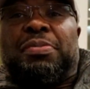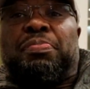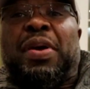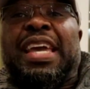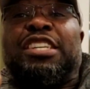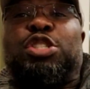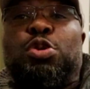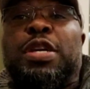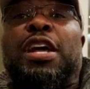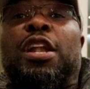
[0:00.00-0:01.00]
But he's
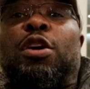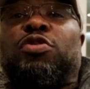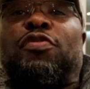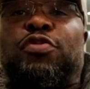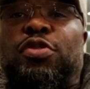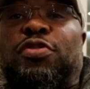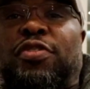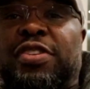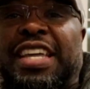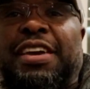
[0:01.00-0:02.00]
doing a lot of good
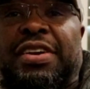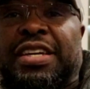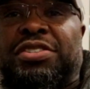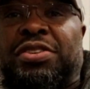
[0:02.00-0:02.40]
for Dereck.